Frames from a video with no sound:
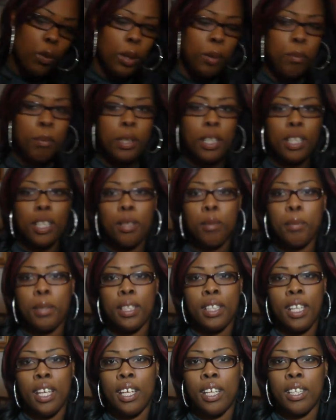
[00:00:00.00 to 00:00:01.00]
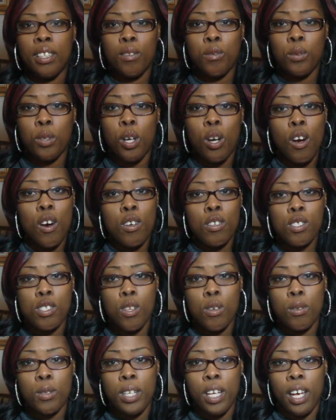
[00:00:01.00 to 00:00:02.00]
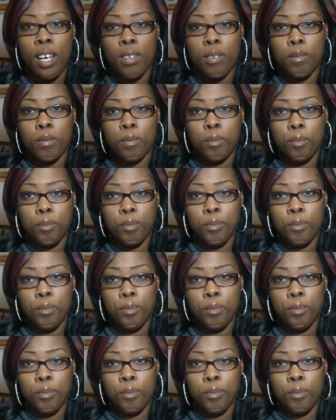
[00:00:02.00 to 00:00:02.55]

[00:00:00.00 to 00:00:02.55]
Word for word: a 1B, but they were all sold out.